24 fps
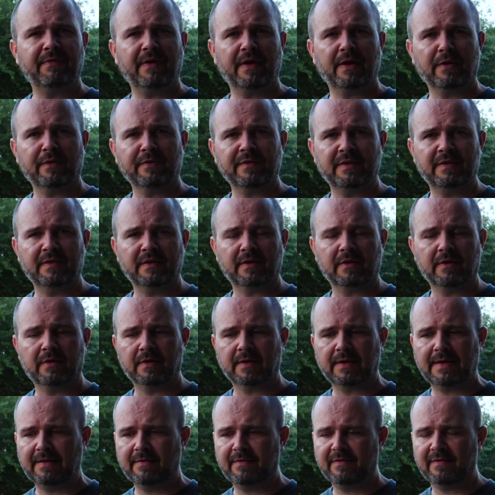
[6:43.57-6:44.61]
hours into the
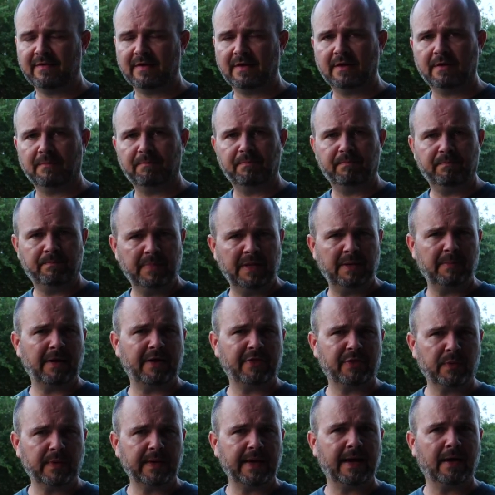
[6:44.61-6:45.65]
cook. It's been
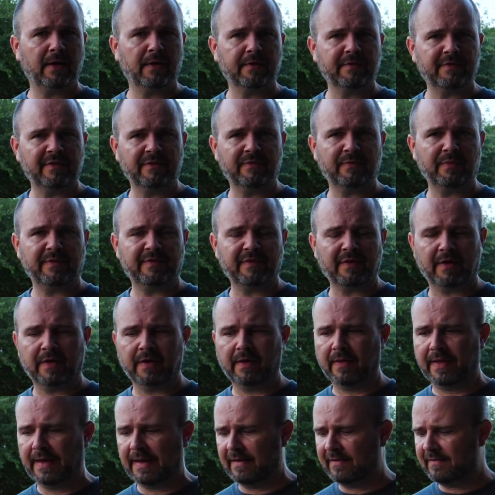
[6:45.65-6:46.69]
about 3 hours since we saw you
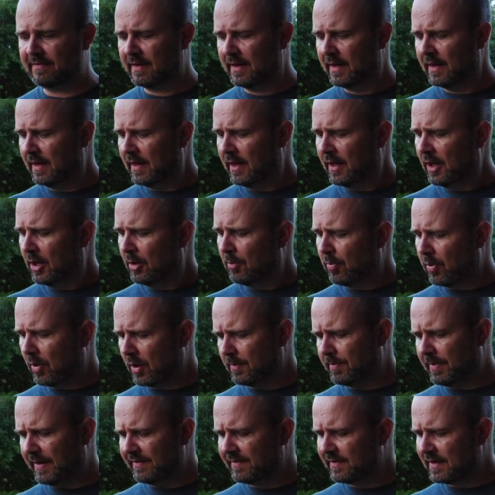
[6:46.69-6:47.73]
last.
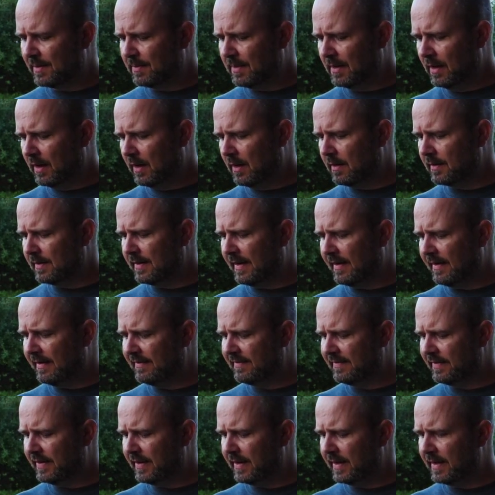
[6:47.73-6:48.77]
Pork butt's coming along
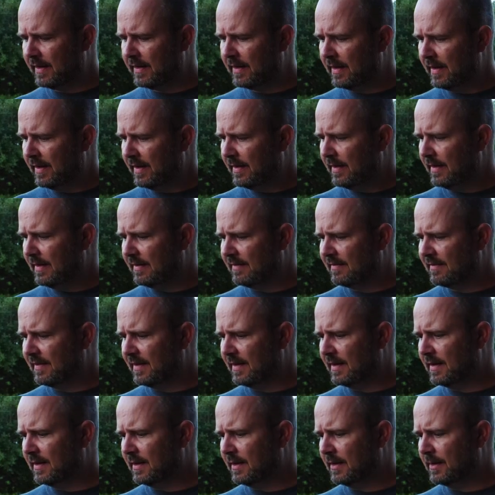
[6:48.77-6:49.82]
nicely. It's
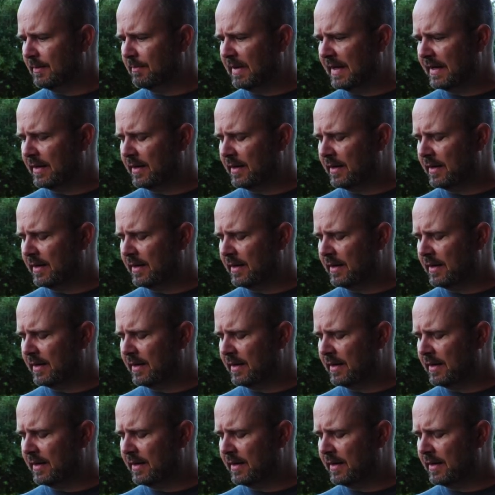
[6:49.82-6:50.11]
at about